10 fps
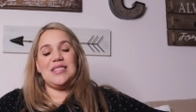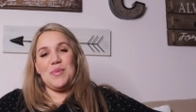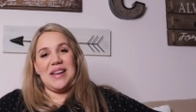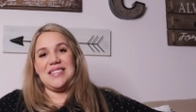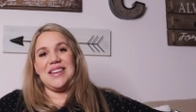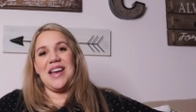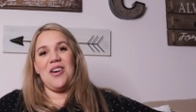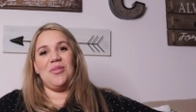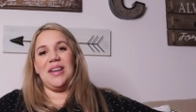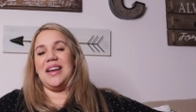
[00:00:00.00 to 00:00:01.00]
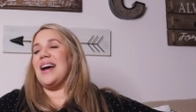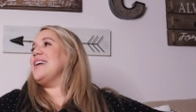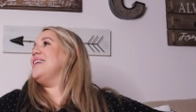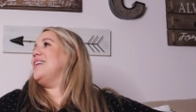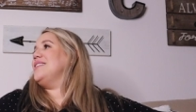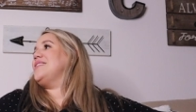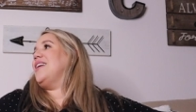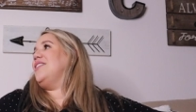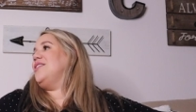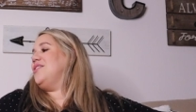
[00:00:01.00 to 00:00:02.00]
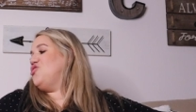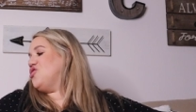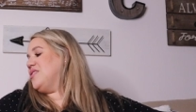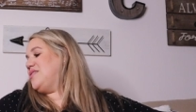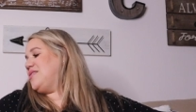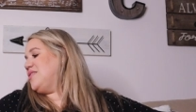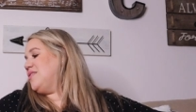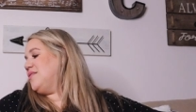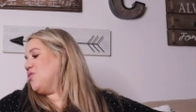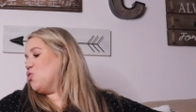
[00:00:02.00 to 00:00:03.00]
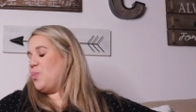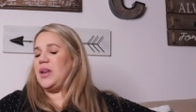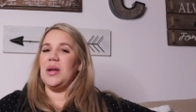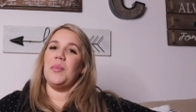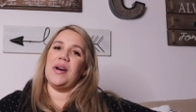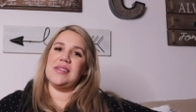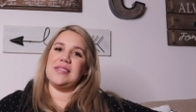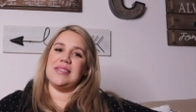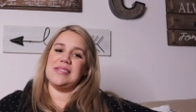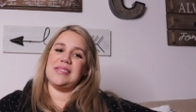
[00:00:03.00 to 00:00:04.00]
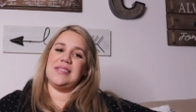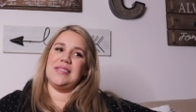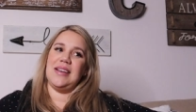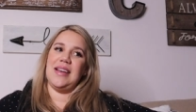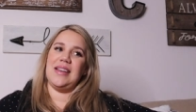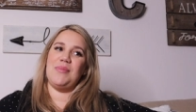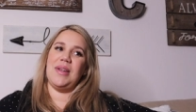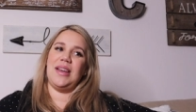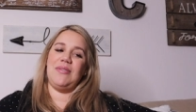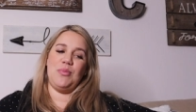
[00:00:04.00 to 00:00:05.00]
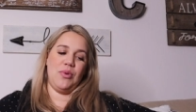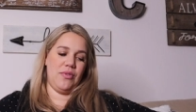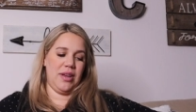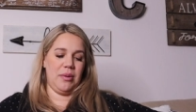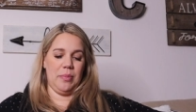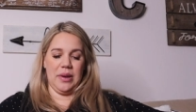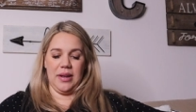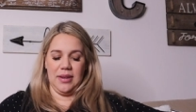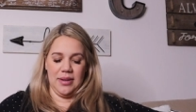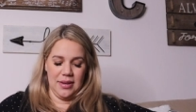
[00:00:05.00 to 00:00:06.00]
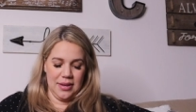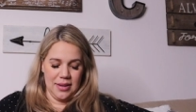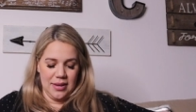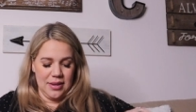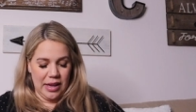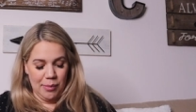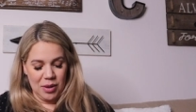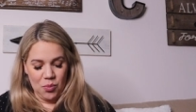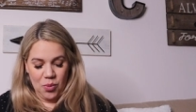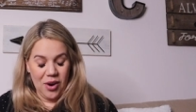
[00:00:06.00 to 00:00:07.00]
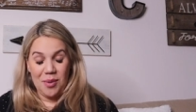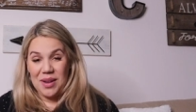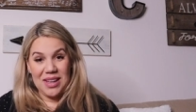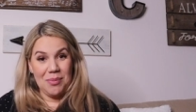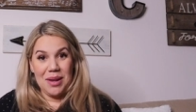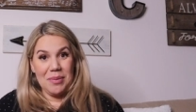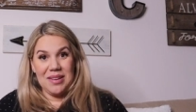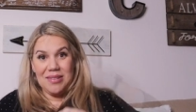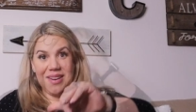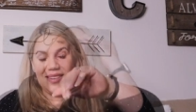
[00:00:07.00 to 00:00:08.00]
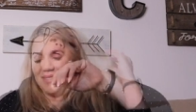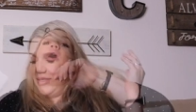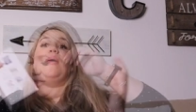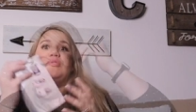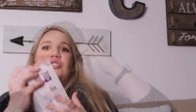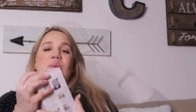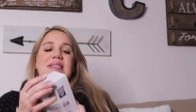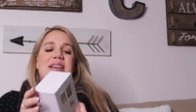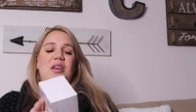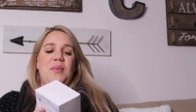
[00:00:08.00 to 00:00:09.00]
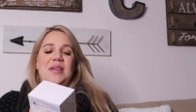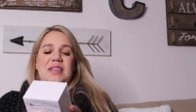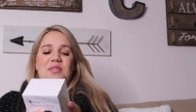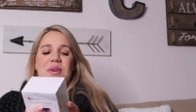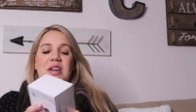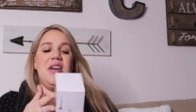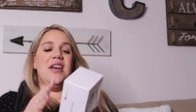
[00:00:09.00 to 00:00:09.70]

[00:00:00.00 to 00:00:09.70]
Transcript: it's amazing how like I can get tired just opening boxes and I'm not even moving, but I mean, we are making babies, right? I'm so excited about this one.